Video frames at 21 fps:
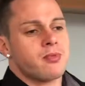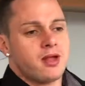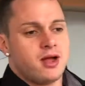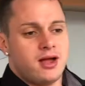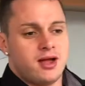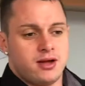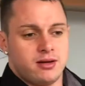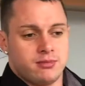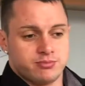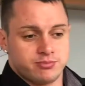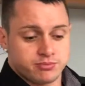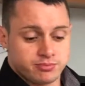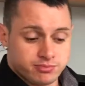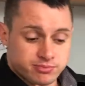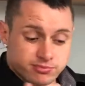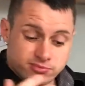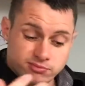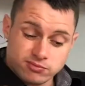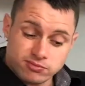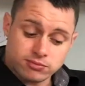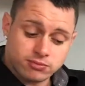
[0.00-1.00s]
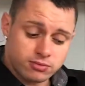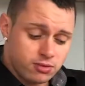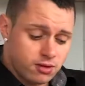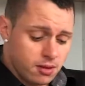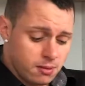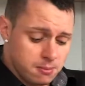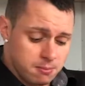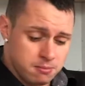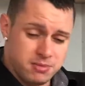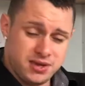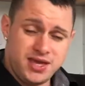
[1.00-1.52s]
But
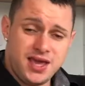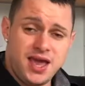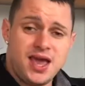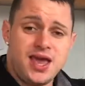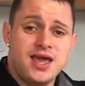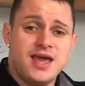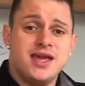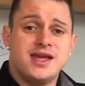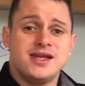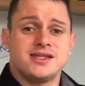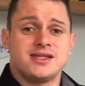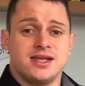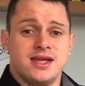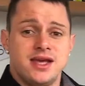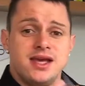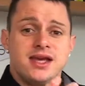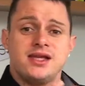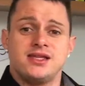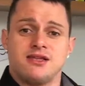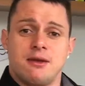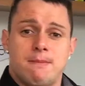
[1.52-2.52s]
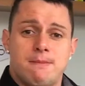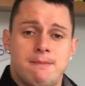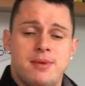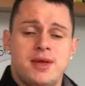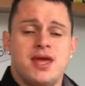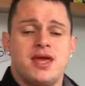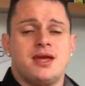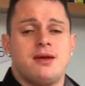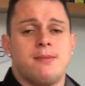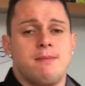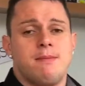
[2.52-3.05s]
yeah, it is a
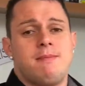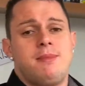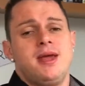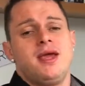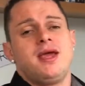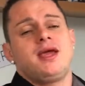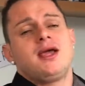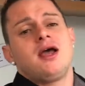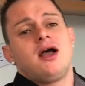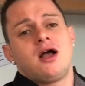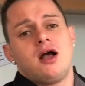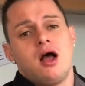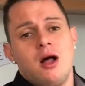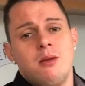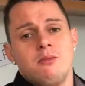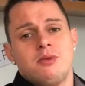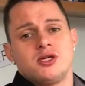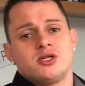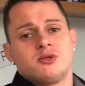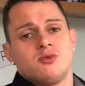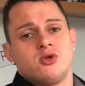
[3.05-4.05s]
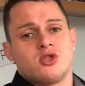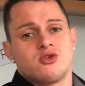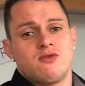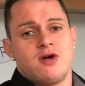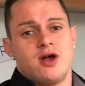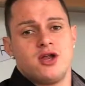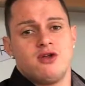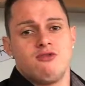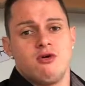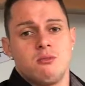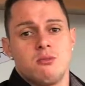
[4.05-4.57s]
big accomplishment to
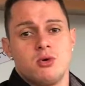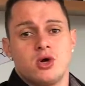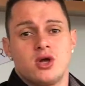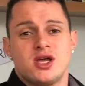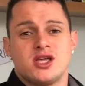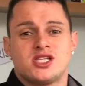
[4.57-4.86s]
write your own book,